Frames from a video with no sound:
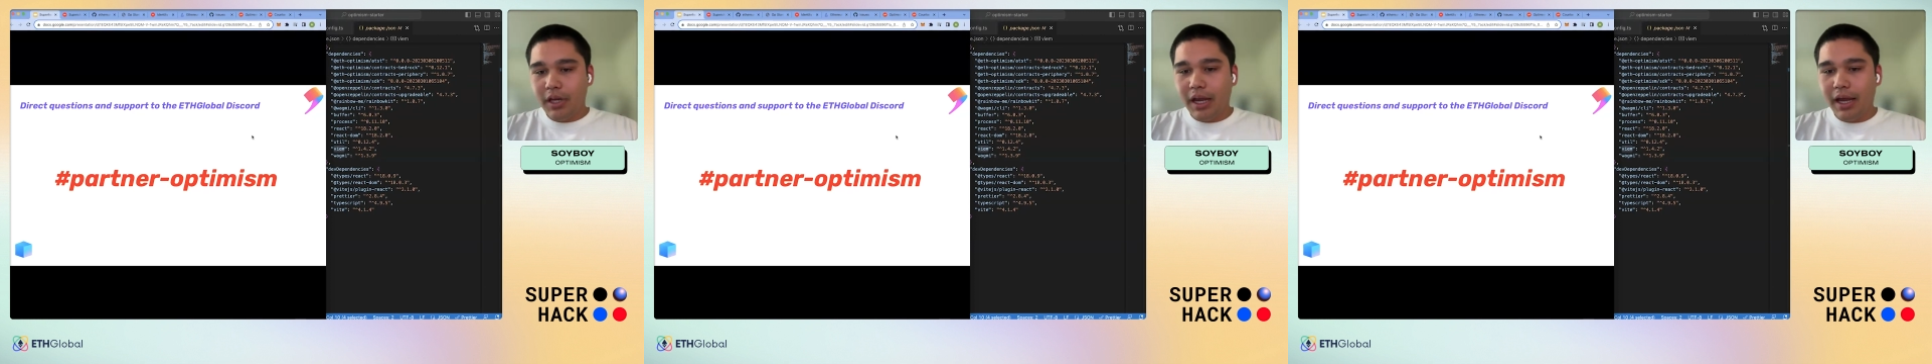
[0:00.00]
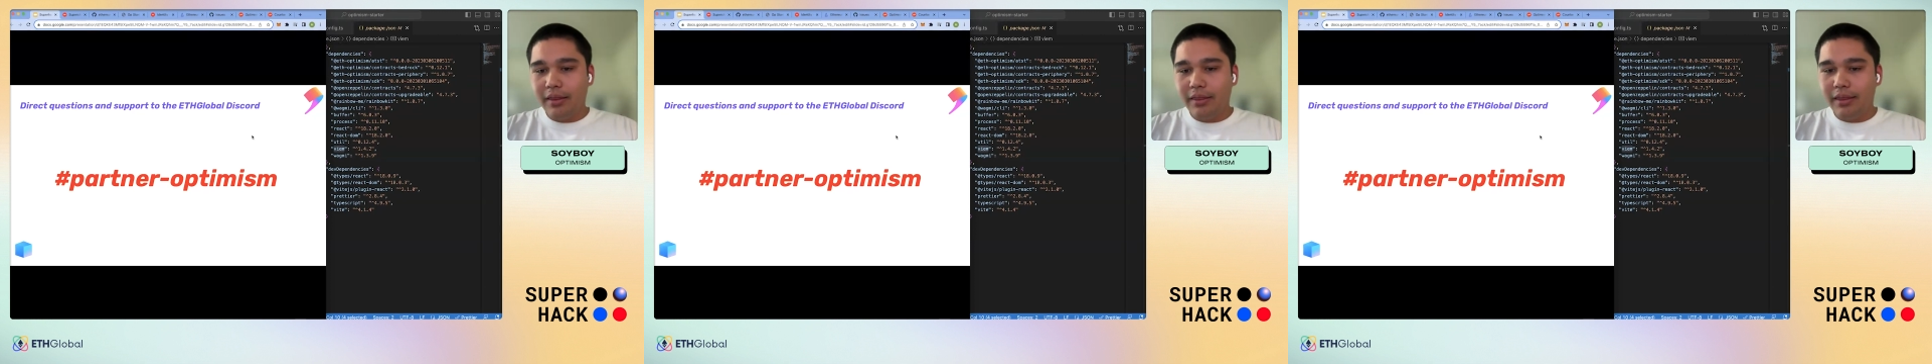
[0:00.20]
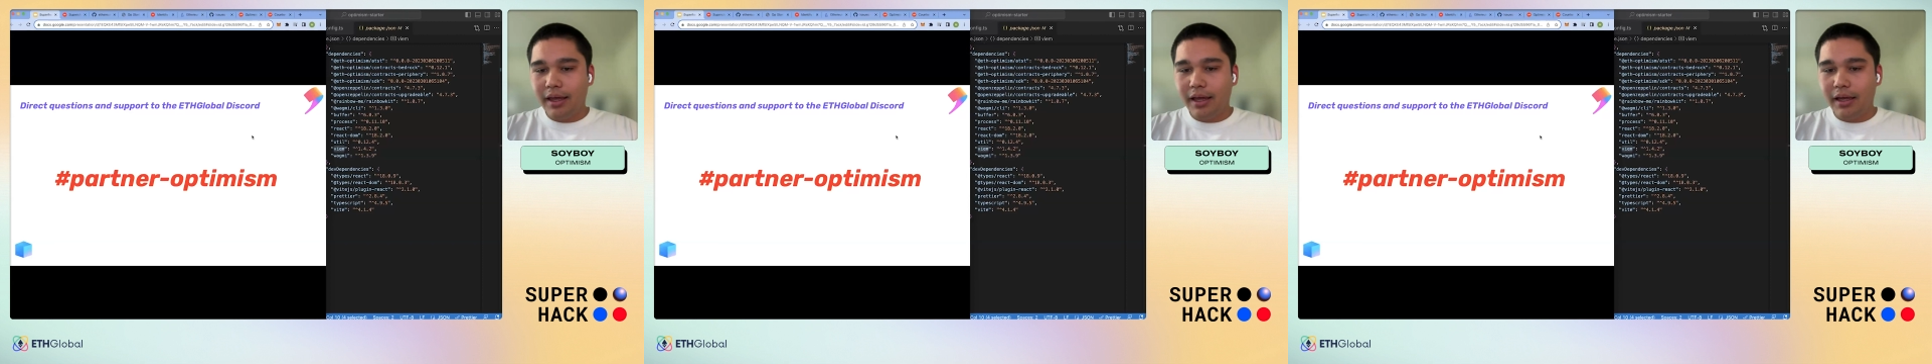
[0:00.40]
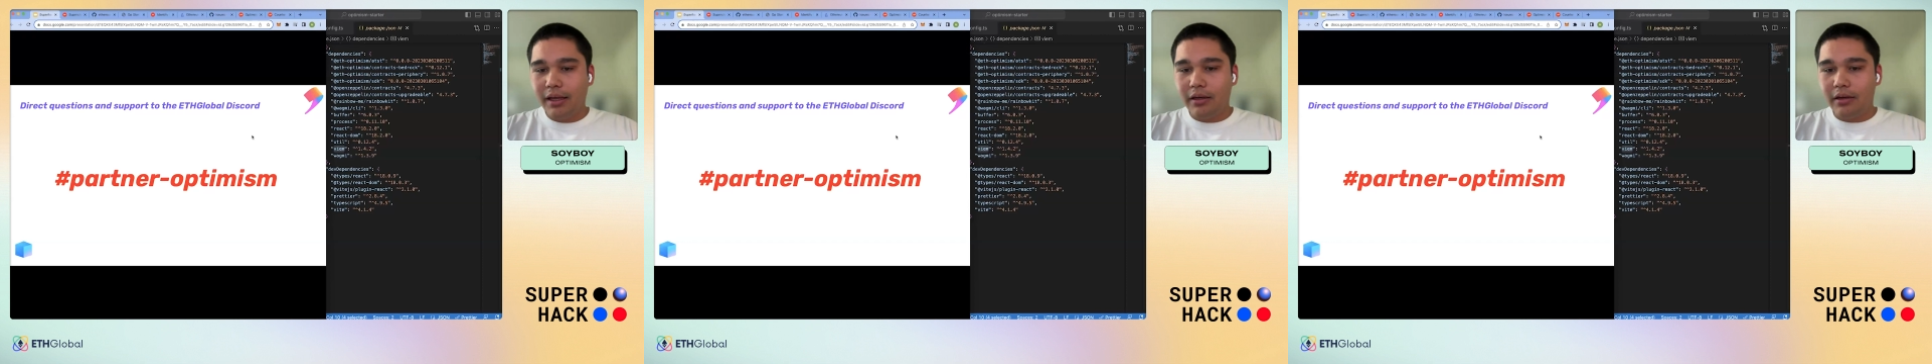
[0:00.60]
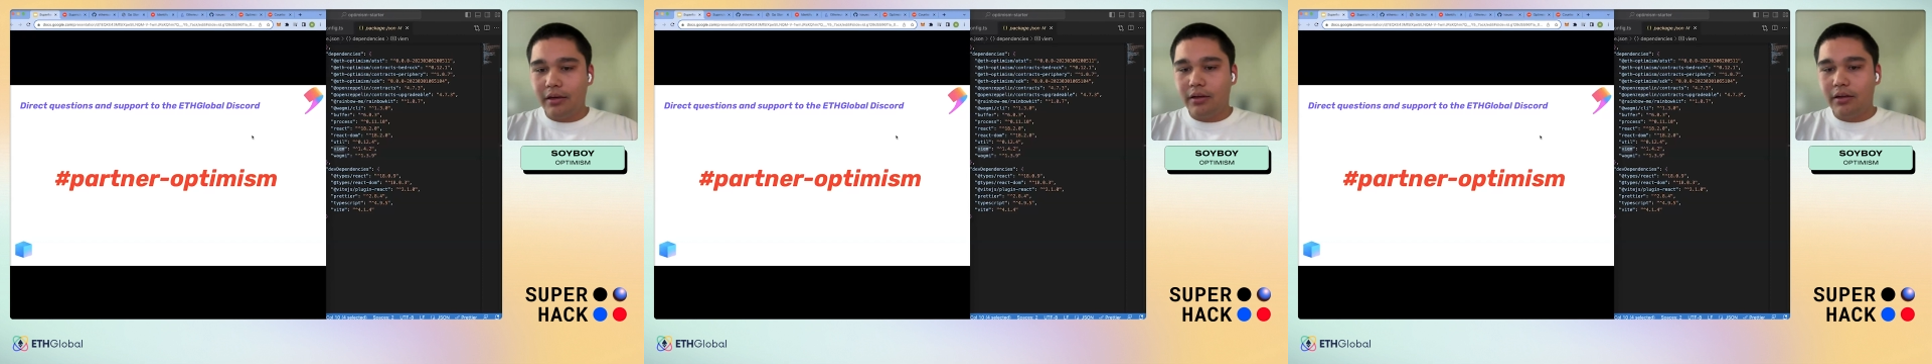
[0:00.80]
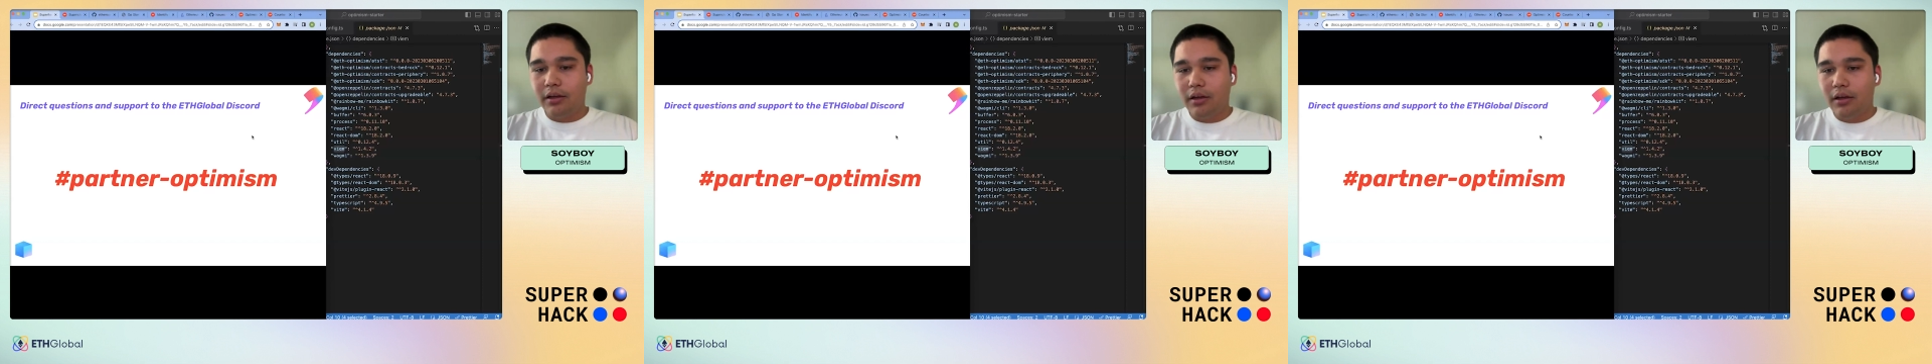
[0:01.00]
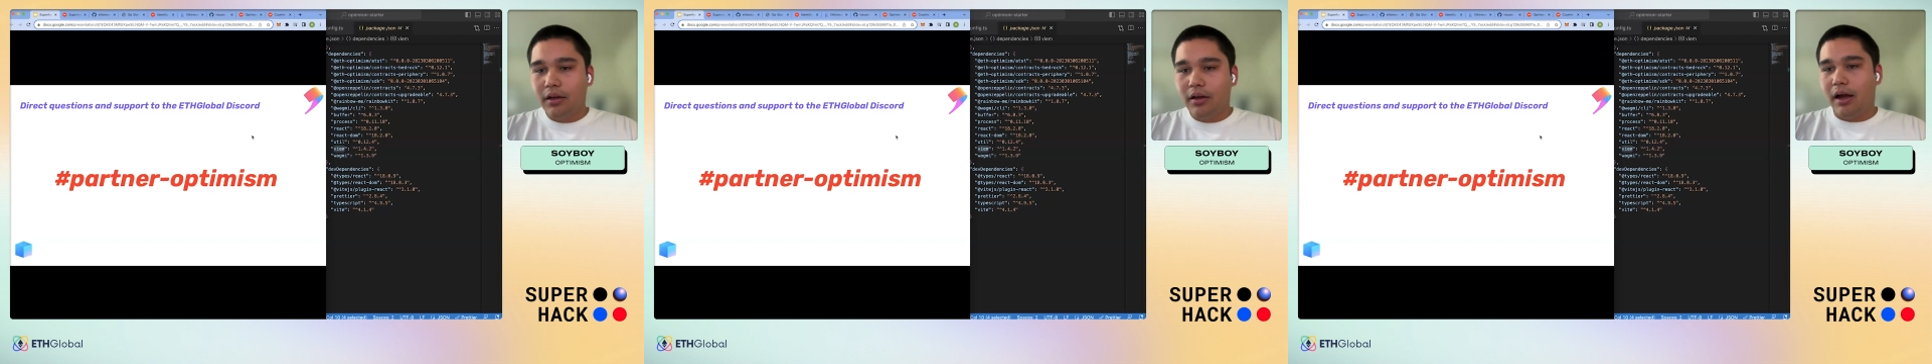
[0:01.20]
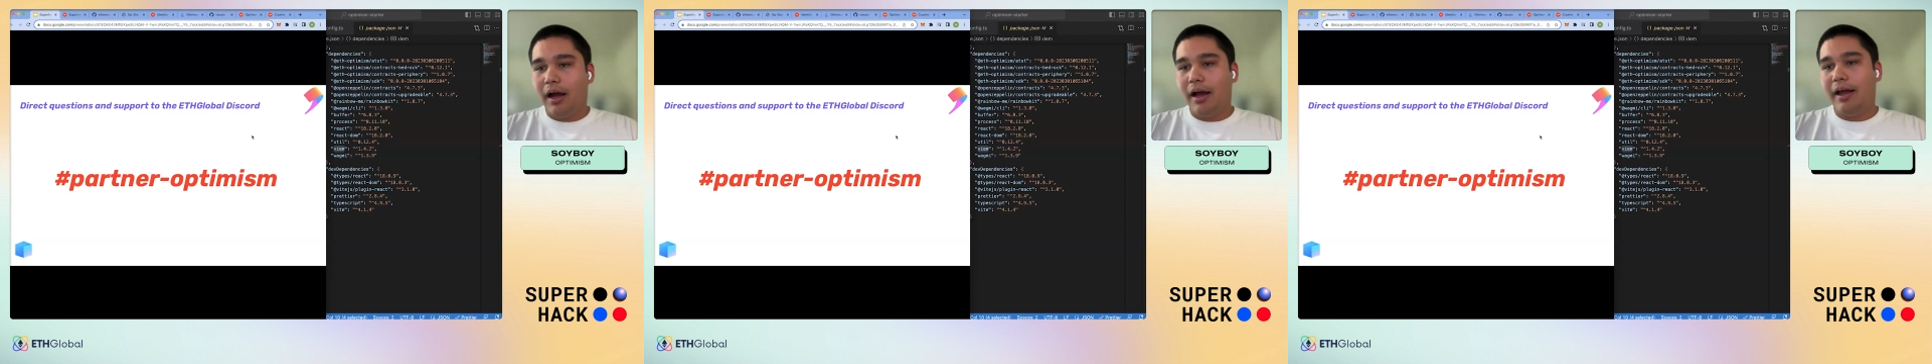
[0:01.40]
And then
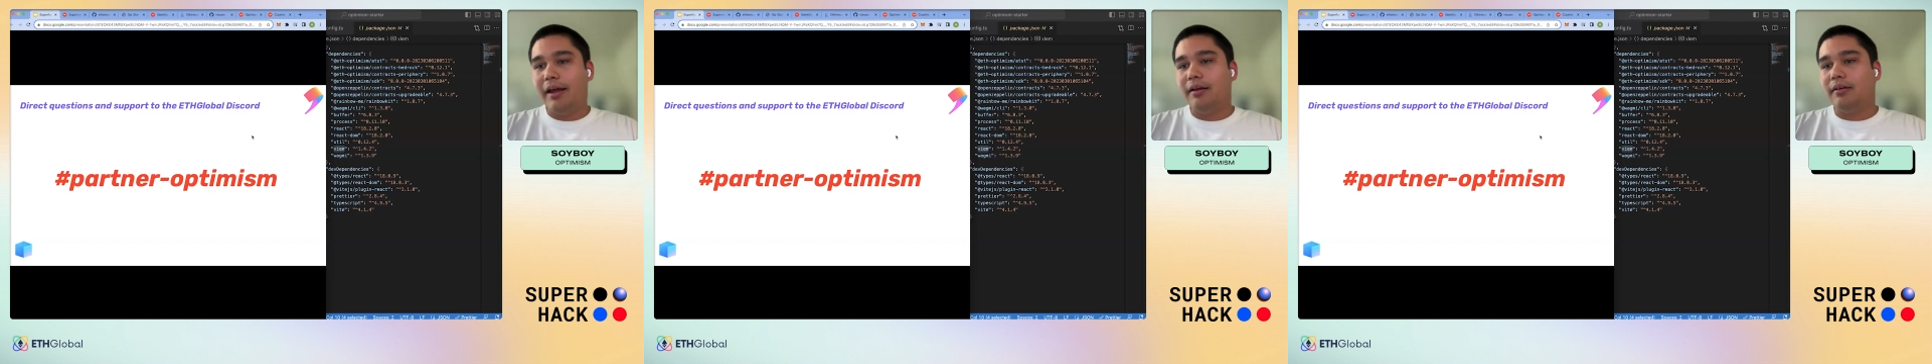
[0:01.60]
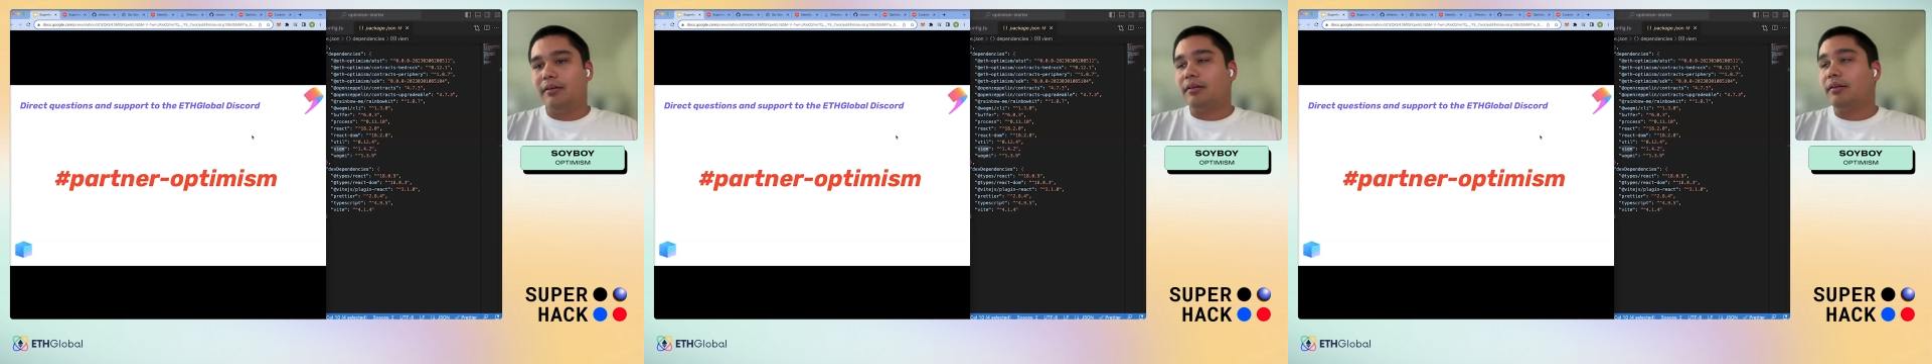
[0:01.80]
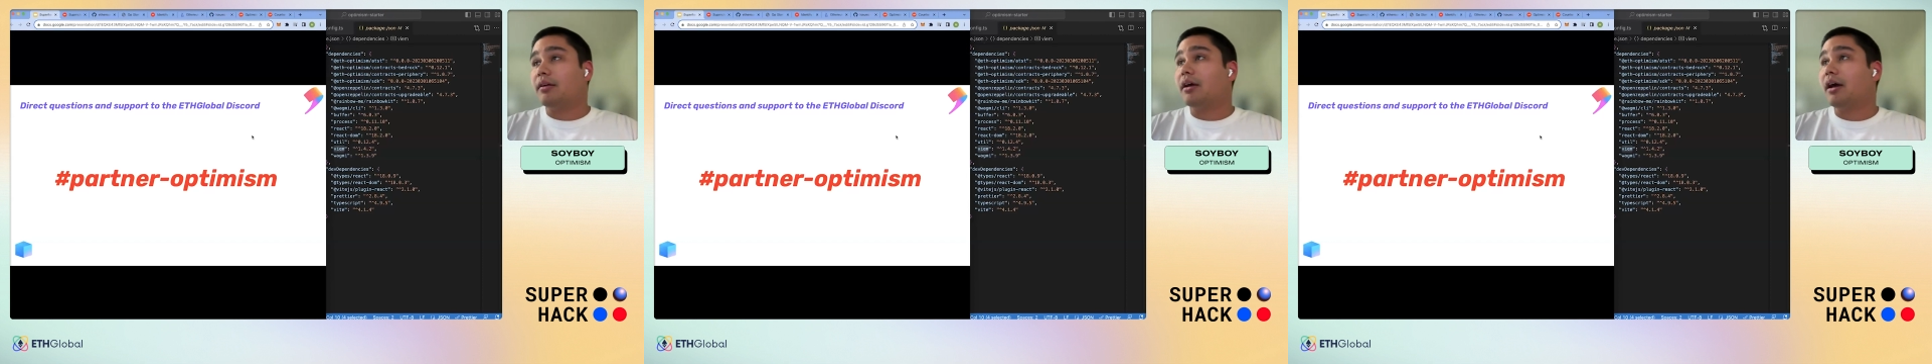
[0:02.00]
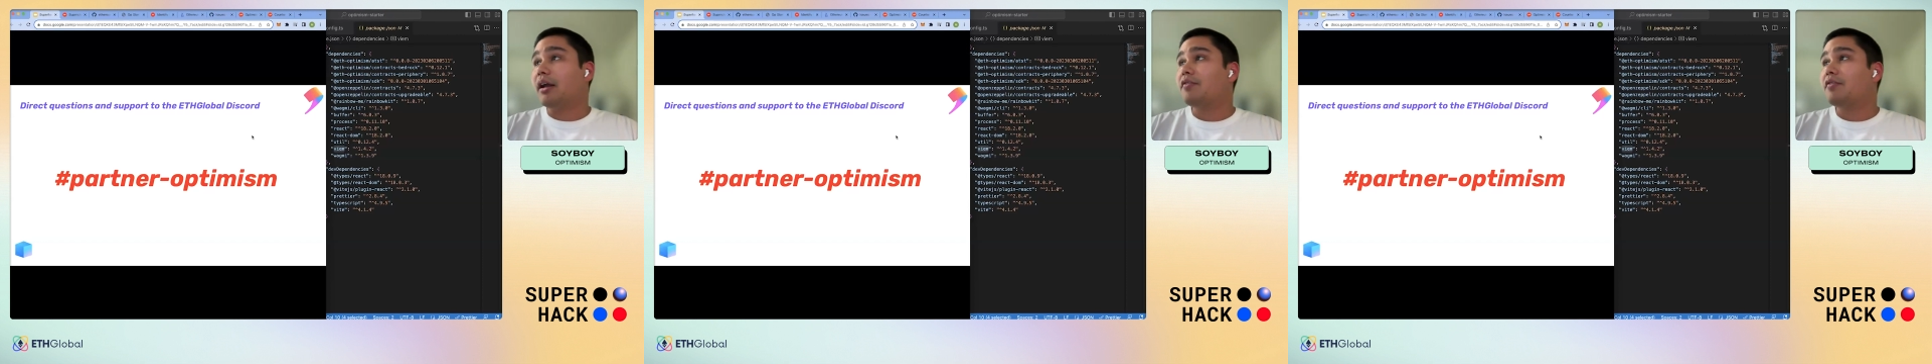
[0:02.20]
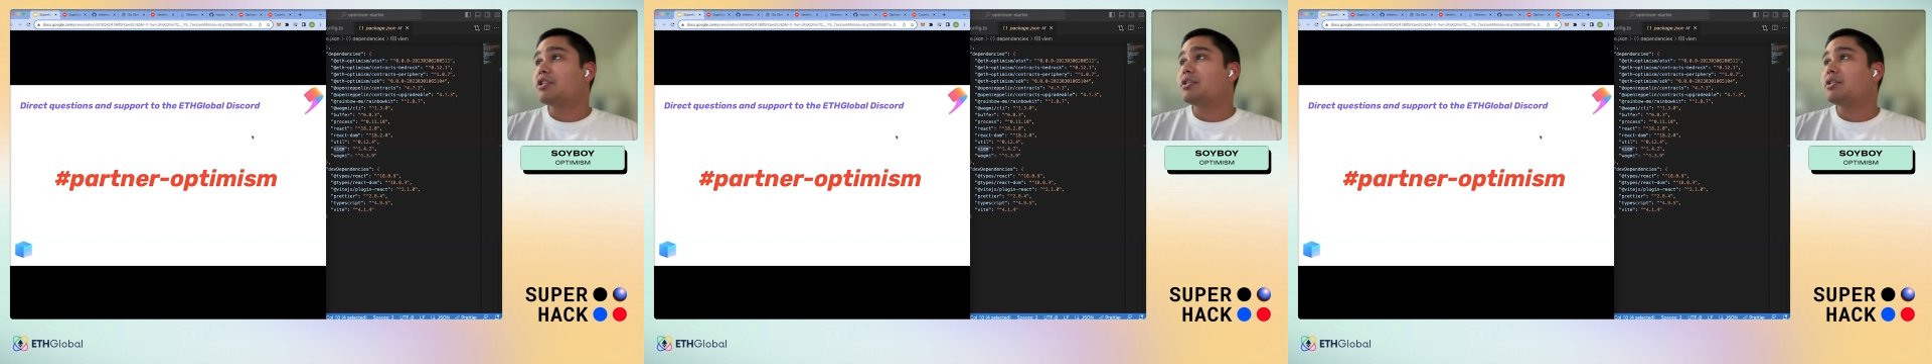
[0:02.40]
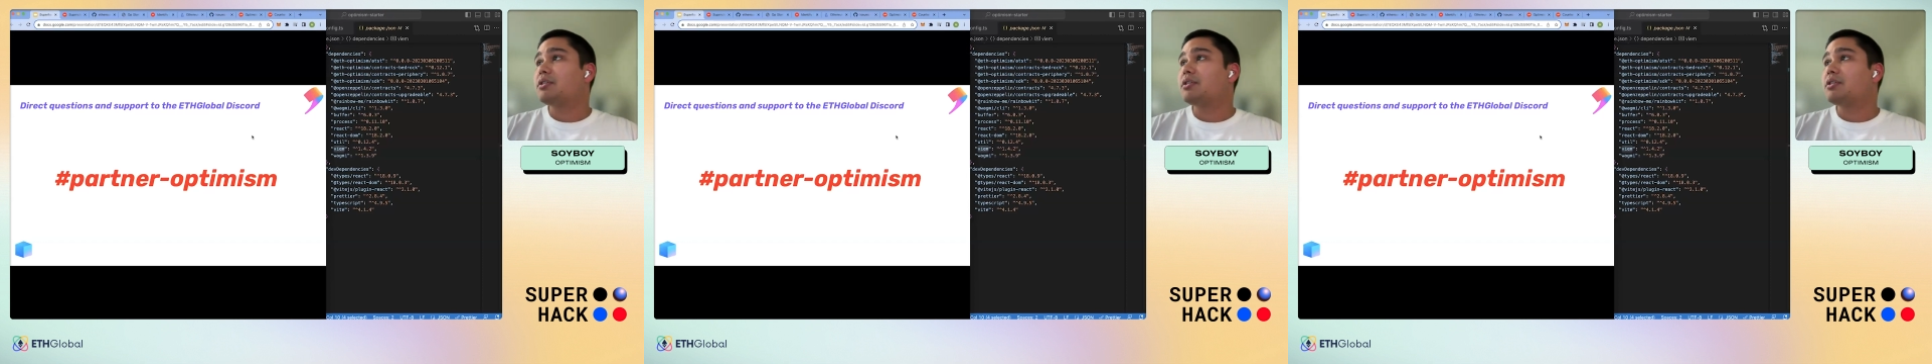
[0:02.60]
I kind of